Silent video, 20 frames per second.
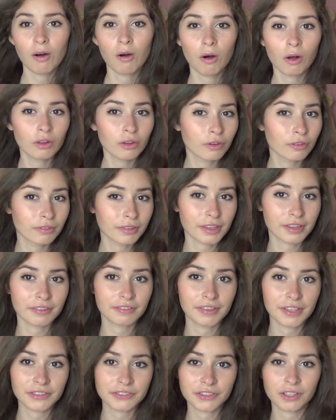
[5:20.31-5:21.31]
all over the
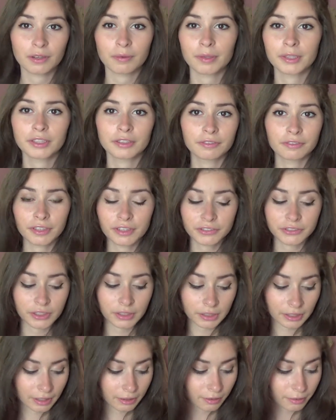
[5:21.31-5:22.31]
face look when you're first
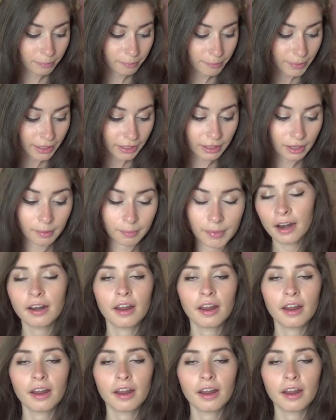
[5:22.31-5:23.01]
starting out with makeup.